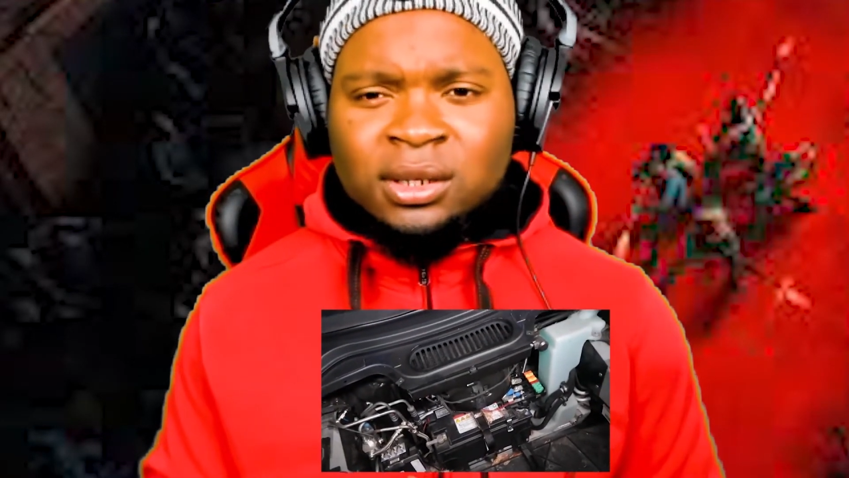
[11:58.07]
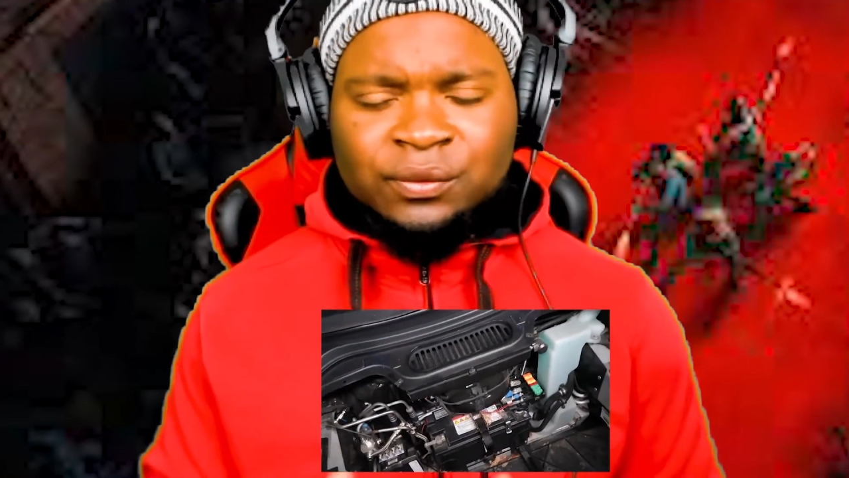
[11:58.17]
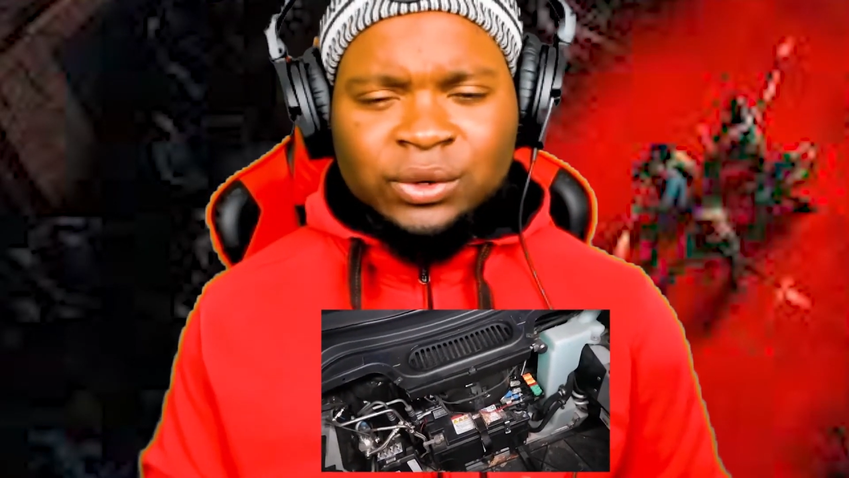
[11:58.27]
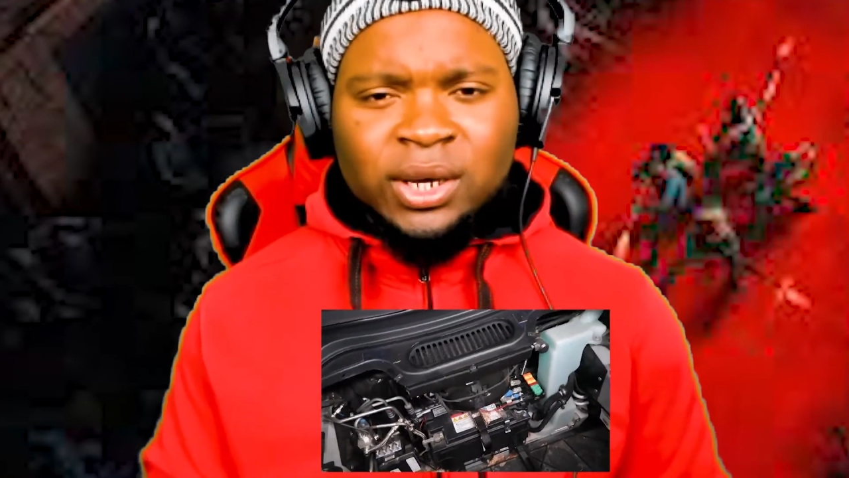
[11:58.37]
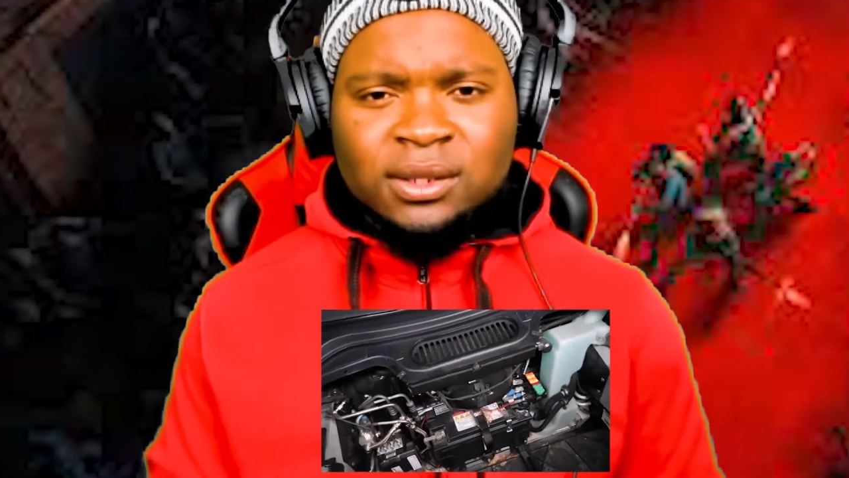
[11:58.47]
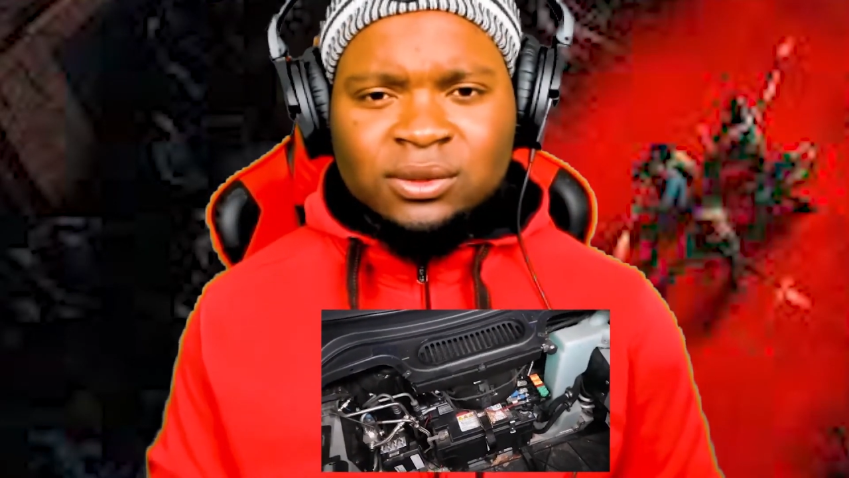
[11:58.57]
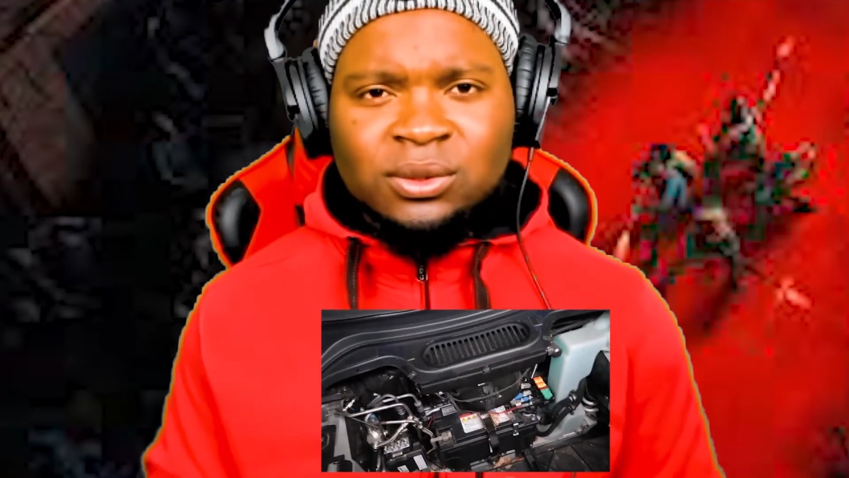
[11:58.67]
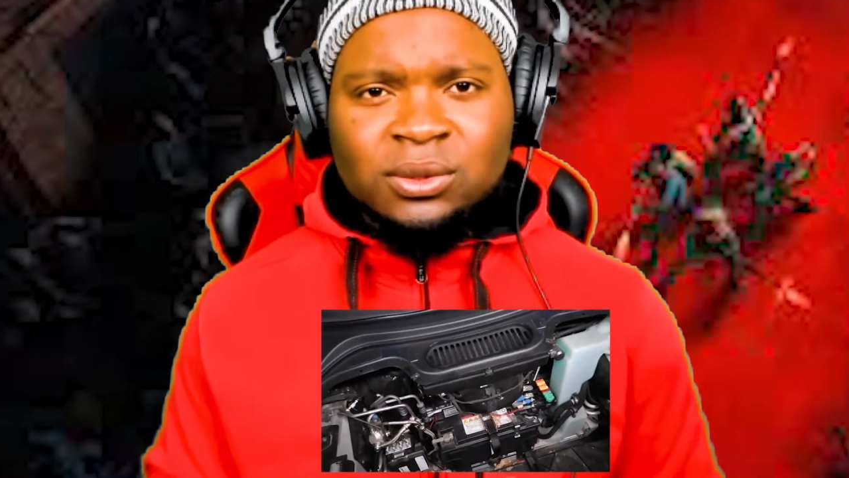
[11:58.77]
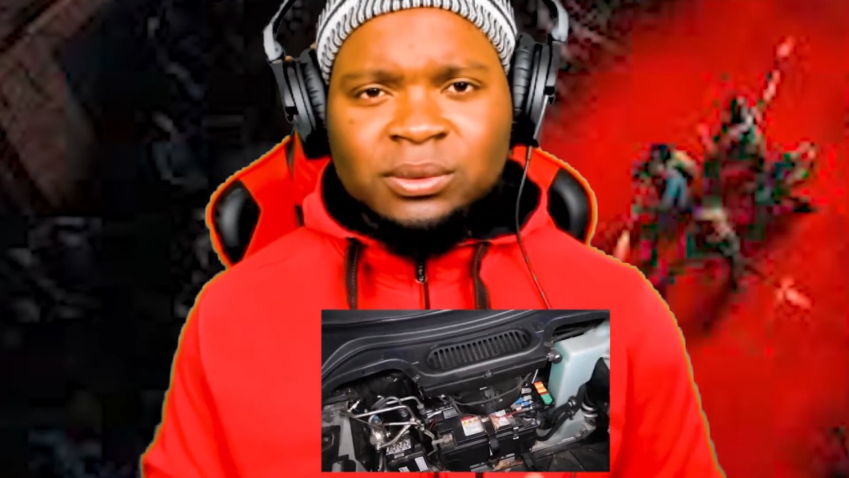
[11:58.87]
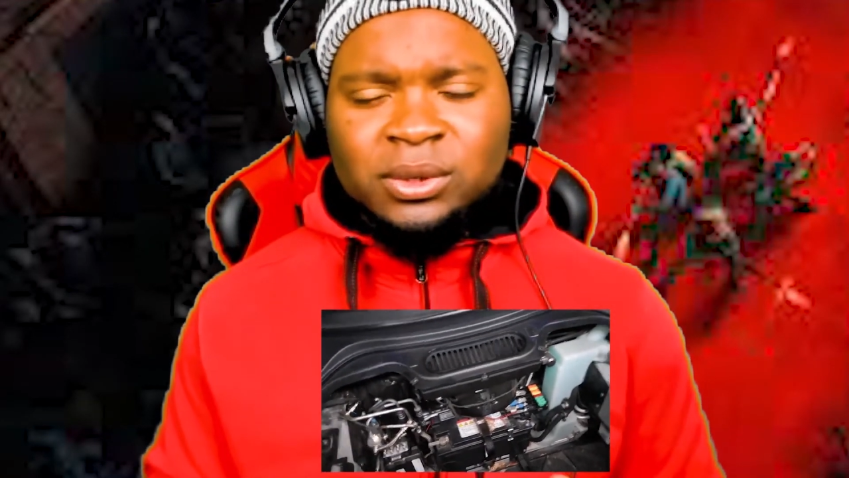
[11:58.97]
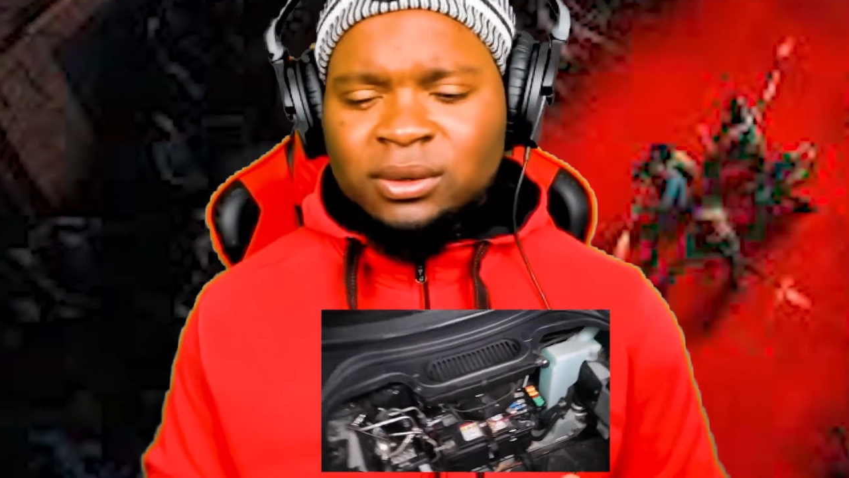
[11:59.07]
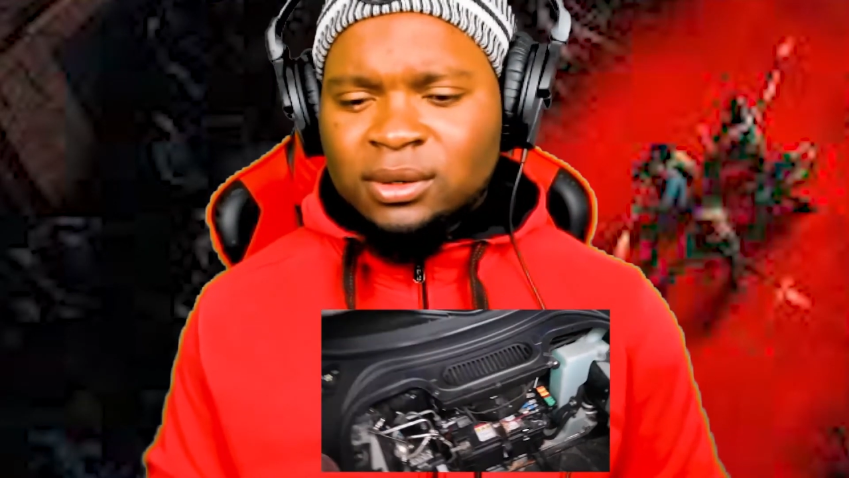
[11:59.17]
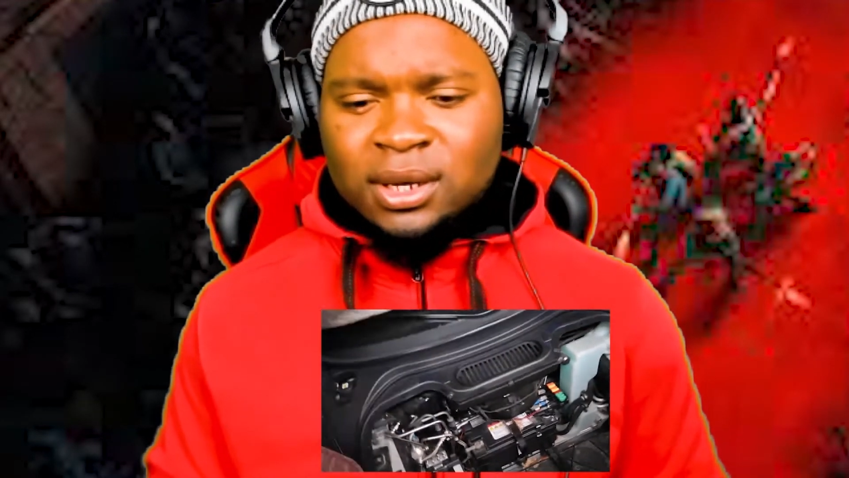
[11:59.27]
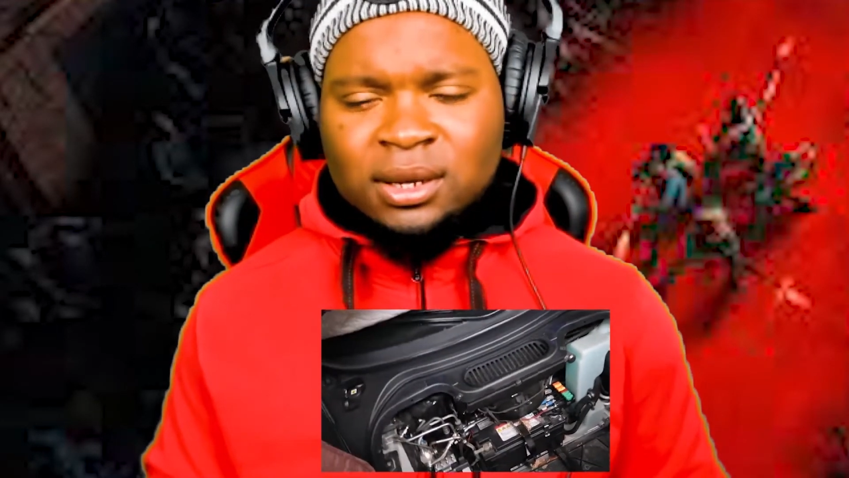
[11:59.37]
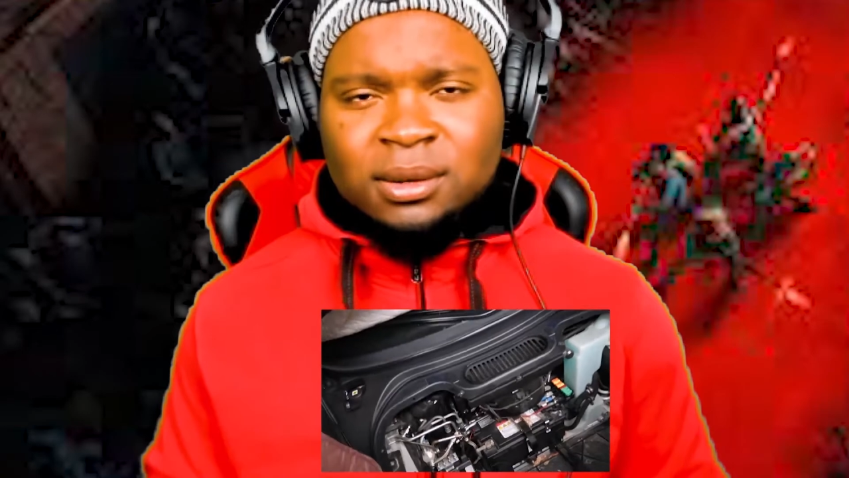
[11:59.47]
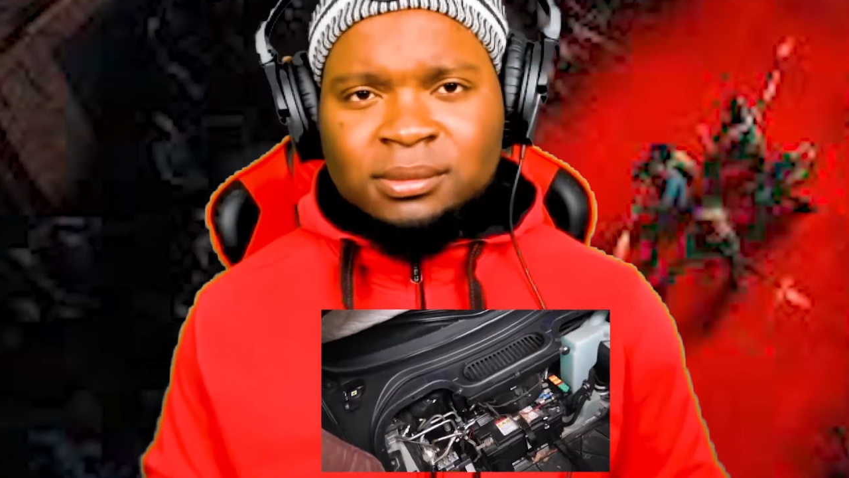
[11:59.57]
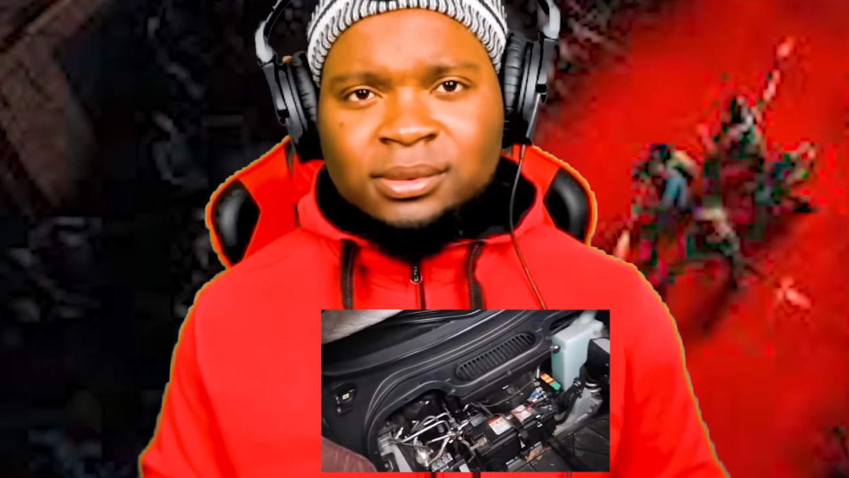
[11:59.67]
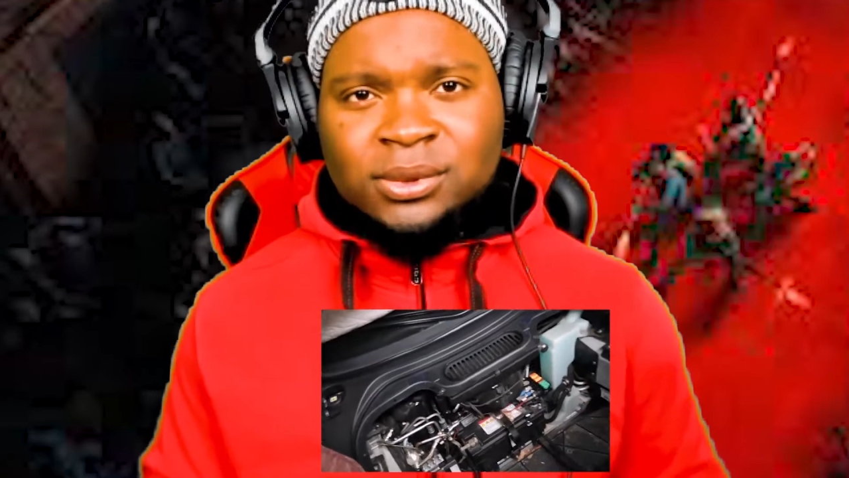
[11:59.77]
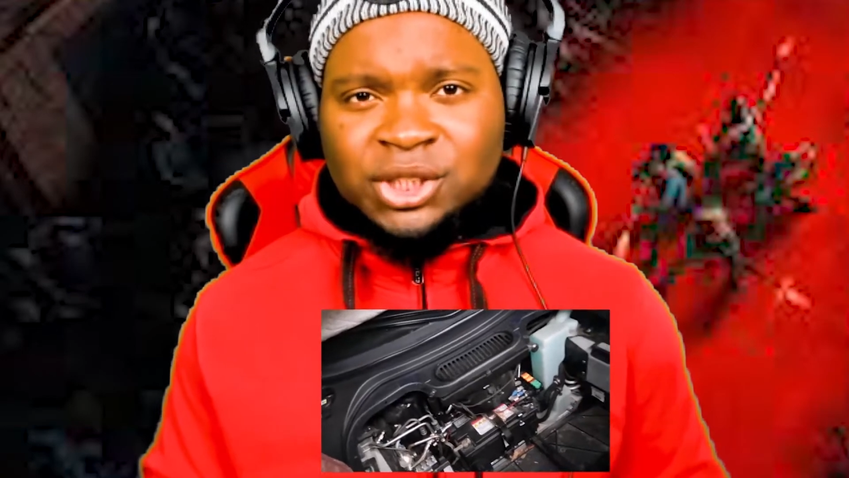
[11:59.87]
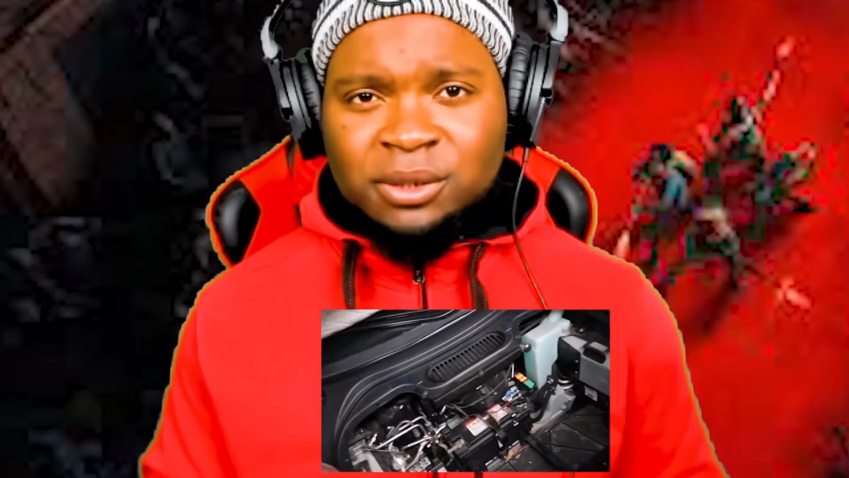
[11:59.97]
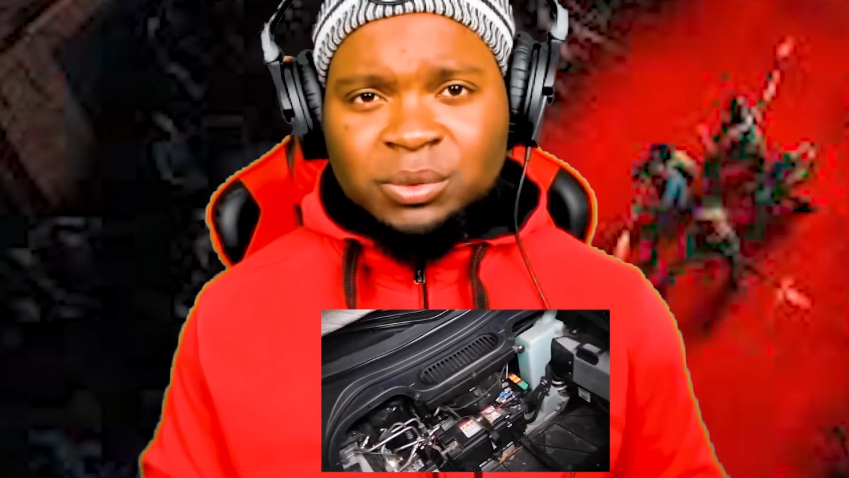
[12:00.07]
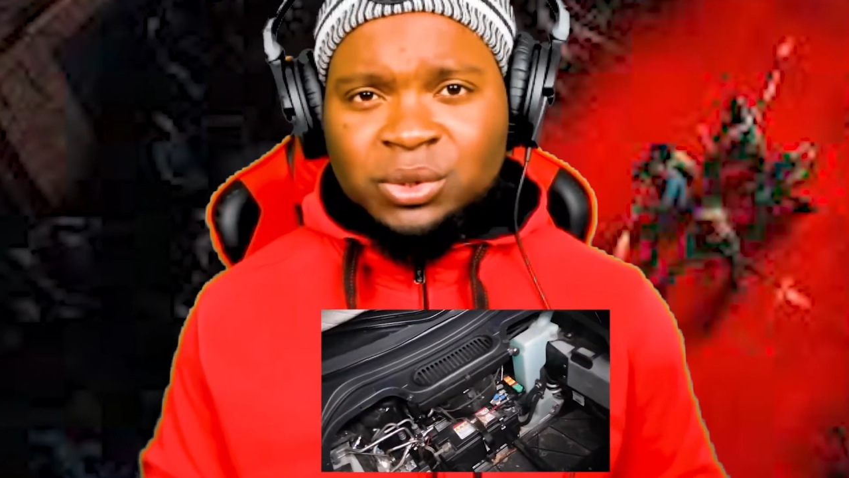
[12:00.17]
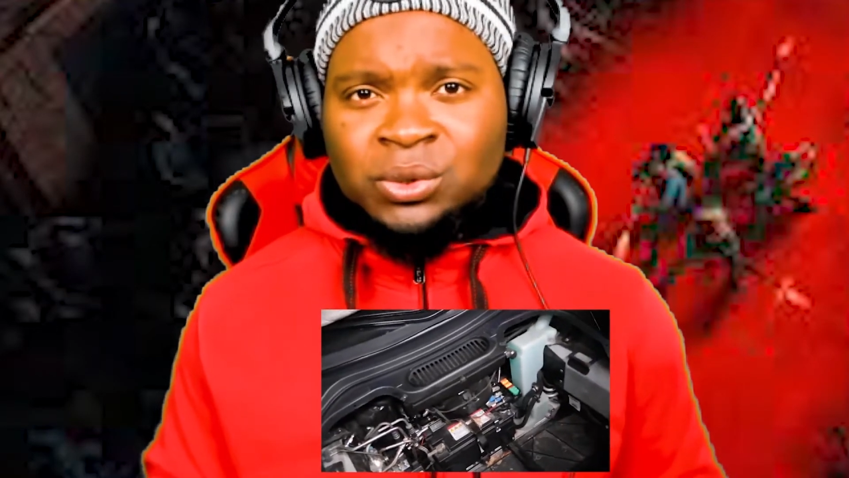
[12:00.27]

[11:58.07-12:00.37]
If you guys know what JP